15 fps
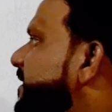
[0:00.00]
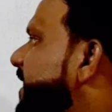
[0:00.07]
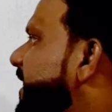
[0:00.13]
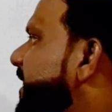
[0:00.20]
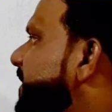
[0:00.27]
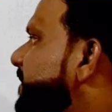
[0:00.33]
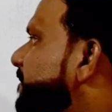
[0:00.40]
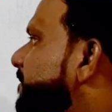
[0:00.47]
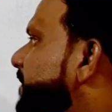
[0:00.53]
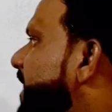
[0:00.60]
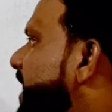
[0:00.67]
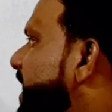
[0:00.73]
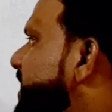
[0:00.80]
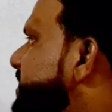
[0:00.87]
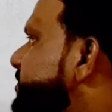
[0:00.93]
that
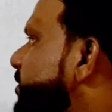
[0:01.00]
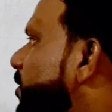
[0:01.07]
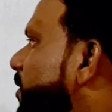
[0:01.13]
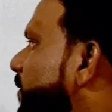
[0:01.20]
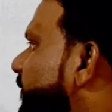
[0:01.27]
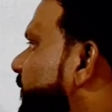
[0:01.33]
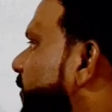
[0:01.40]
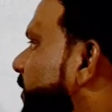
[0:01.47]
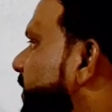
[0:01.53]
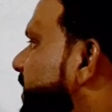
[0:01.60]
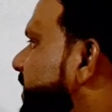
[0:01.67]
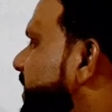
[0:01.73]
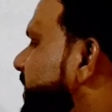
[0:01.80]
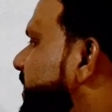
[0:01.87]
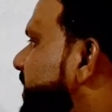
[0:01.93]
mass of
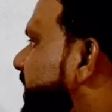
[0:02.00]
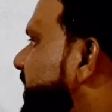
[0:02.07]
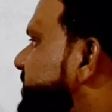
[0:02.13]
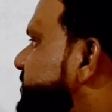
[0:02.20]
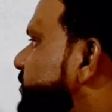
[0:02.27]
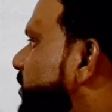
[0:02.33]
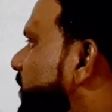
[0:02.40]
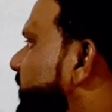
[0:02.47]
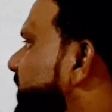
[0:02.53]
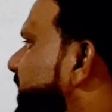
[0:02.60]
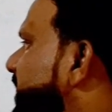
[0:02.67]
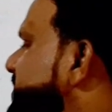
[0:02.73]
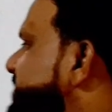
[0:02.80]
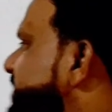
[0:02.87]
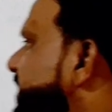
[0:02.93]
water, that is solvent,
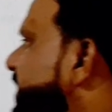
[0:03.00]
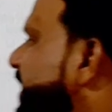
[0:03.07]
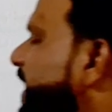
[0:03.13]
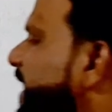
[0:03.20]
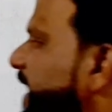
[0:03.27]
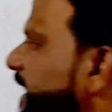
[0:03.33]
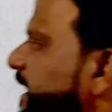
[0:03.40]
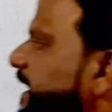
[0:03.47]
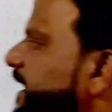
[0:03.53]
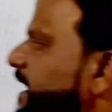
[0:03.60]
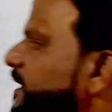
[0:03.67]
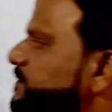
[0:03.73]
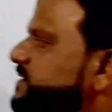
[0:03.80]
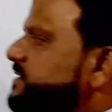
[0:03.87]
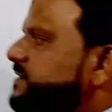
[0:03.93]
is 80
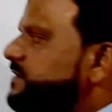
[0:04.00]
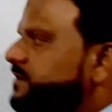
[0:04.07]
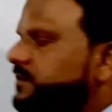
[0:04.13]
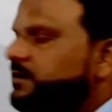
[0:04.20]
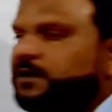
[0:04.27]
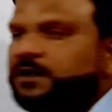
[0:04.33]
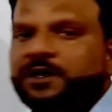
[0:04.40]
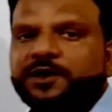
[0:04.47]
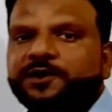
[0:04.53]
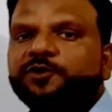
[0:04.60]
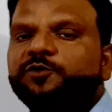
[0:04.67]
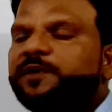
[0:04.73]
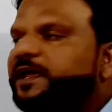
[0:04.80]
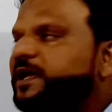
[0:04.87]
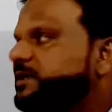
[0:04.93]
grams.
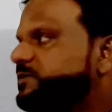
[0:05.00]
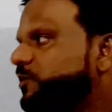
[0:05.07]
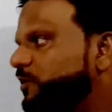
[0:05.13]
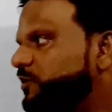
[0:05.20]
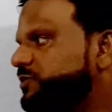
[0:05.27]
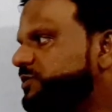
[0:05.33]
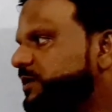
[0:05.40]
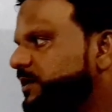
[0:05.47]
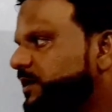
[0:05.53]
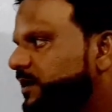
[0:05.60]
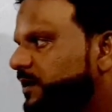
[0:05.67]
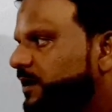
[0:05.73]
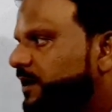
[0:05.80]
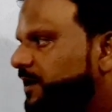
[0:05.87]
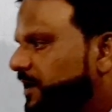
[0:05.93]
To make a
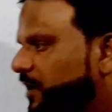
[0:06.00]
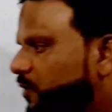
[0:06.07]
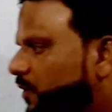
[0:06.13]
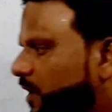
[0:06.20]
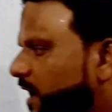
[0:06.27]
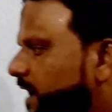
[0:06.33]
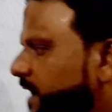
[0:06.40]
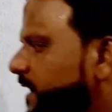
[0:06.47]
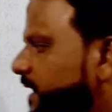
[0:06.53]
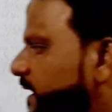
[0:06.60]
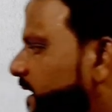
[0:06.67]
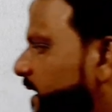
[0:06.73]
solution, required,